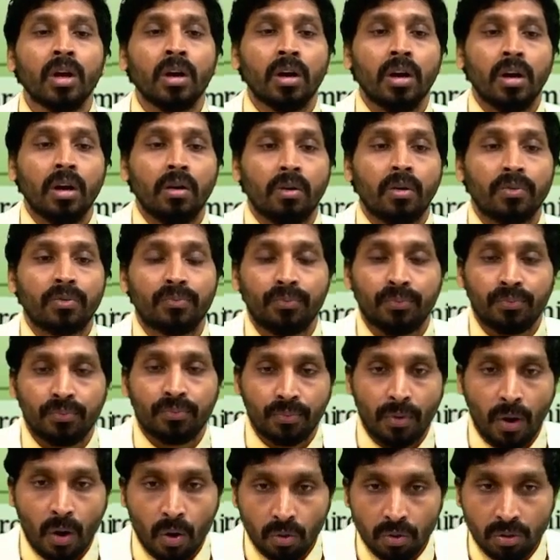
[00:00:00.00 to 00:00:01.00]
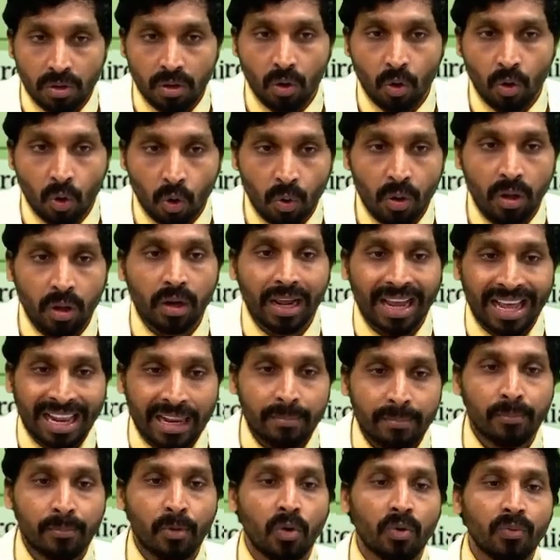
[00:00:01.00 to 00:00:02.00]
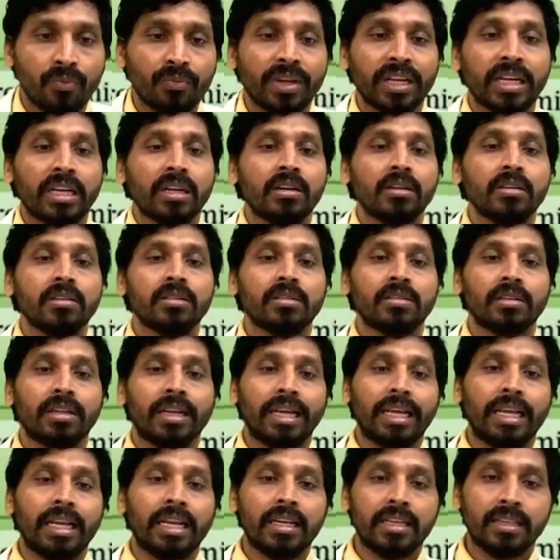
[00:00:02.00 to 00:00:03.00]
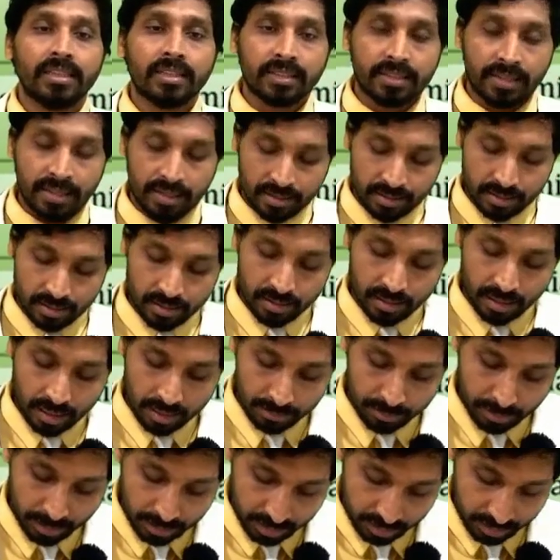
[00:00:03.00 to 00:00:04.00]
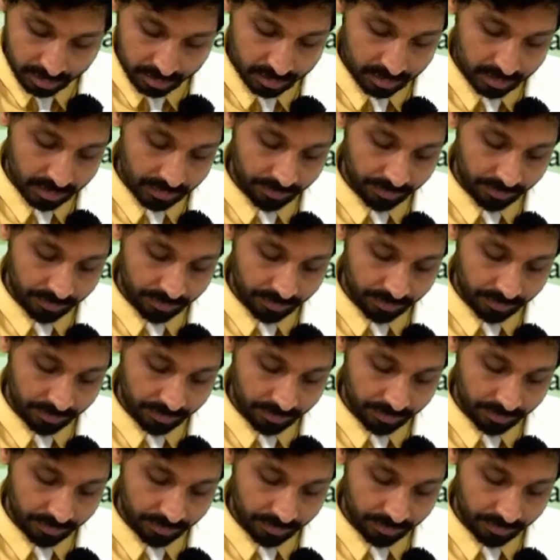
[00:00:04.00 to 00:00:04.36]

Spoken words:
were found over elbow, fingers, Achilles tendon and buttocks.